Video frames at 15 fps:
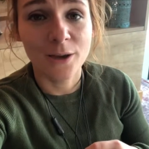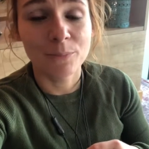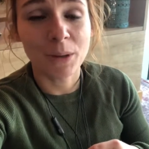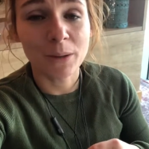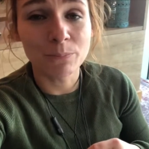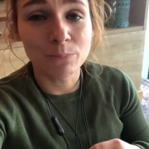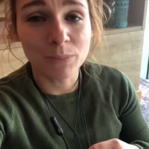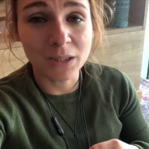
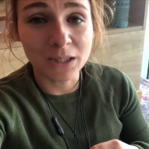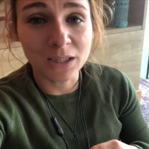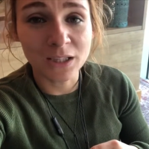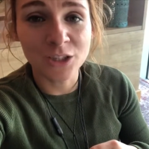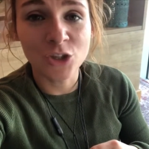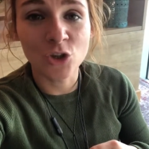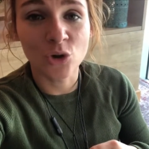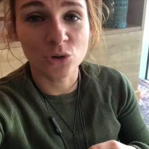by
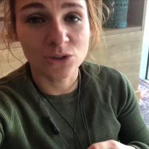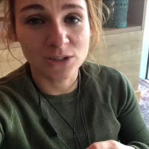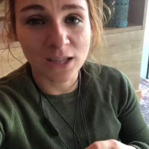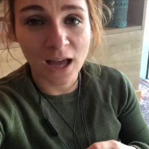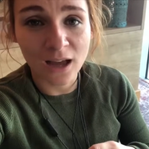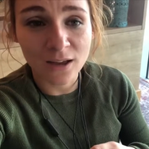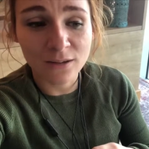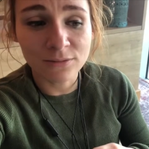being
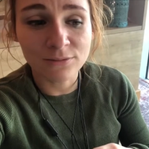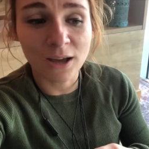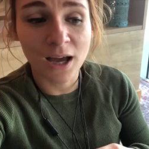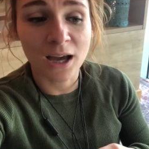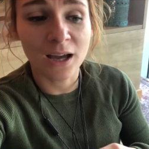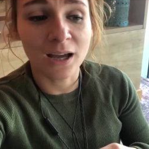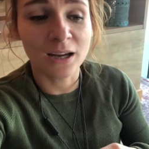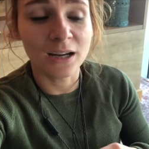yourself
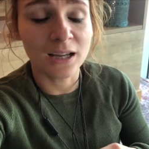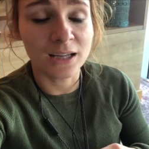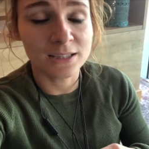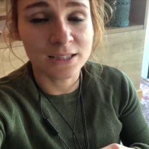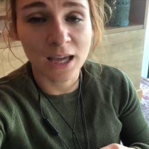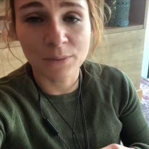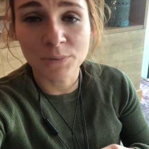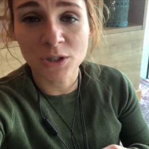and
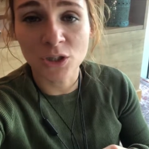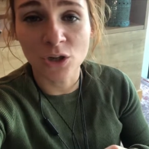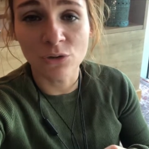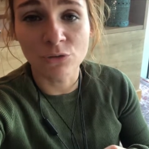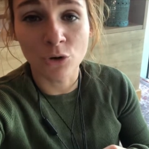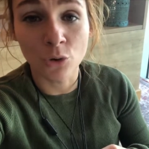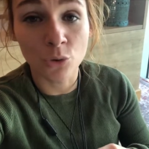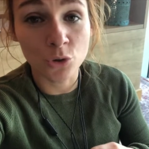accepting you
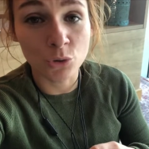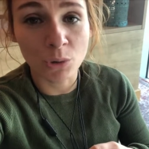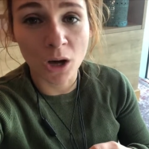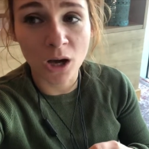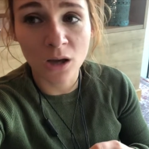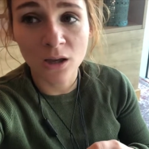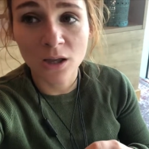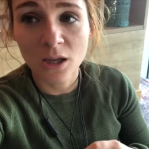for who you
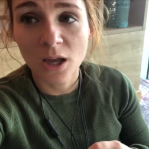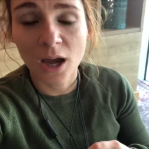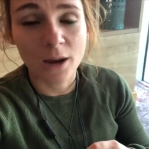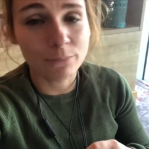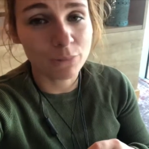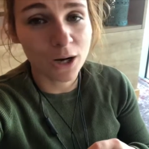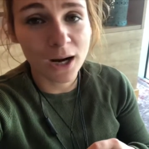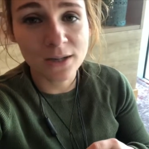are
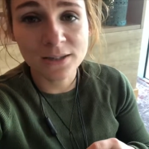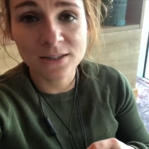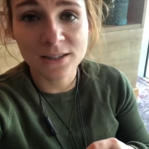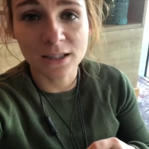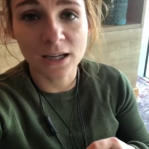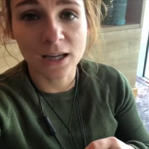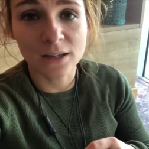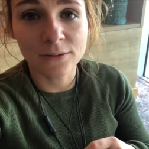and
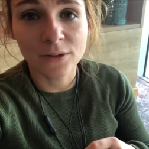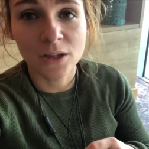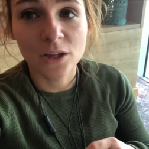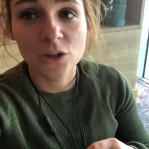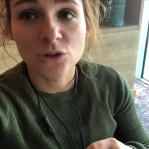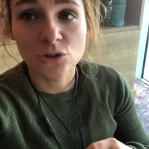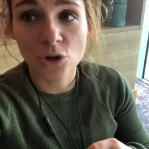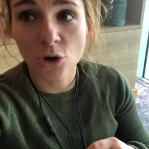practicing it.
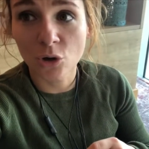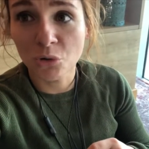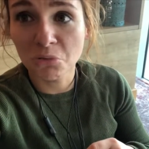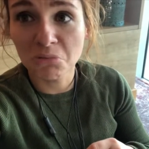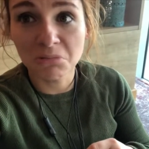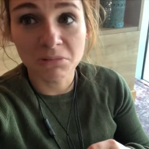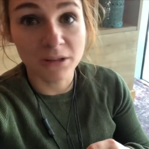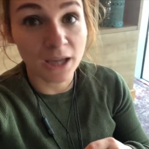
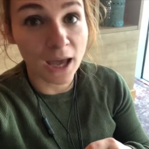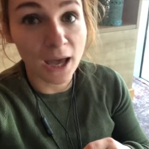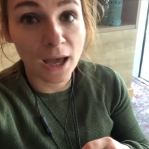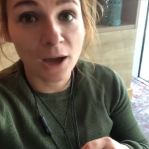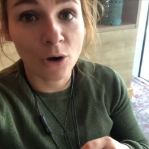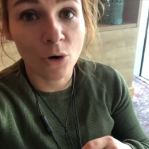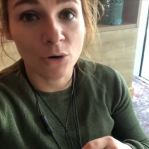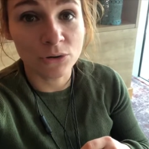So
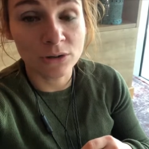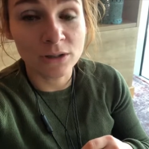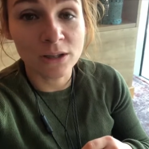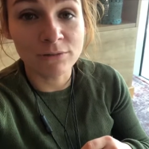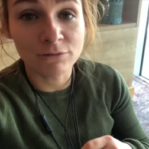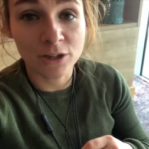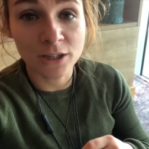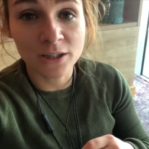get on
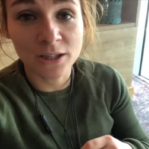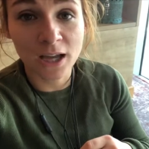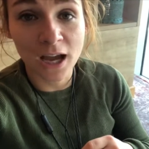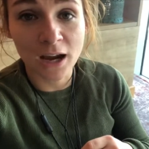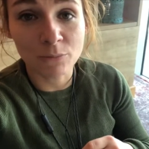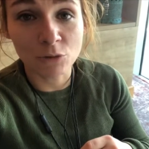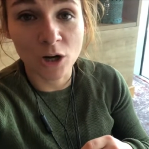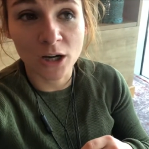in front of the
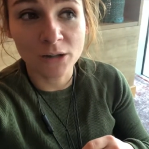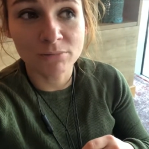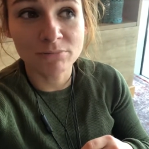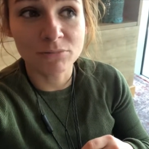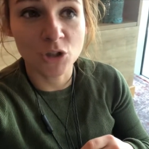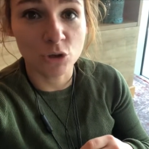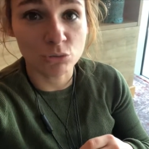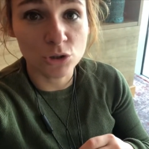camera,
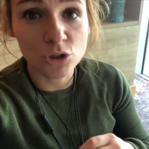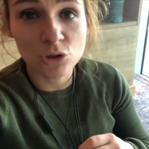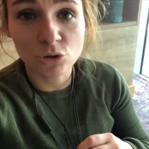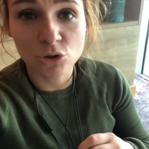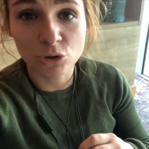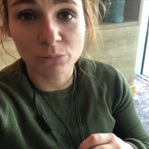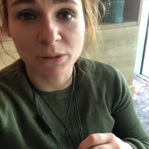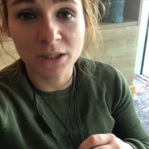use the
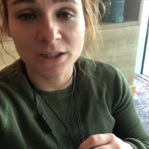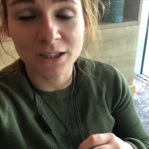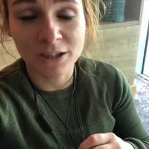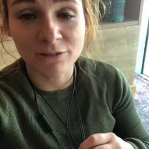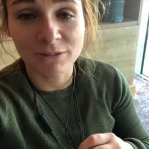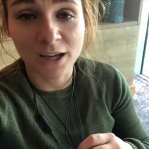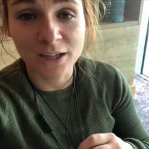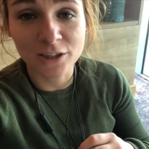social
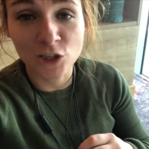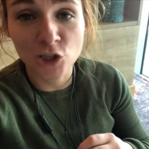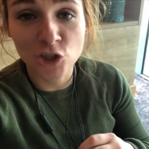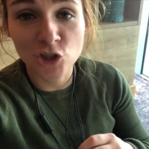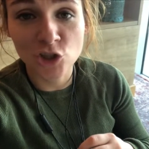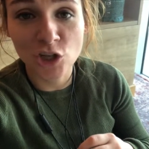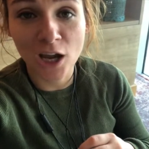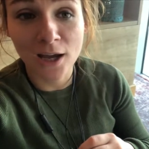media advantage,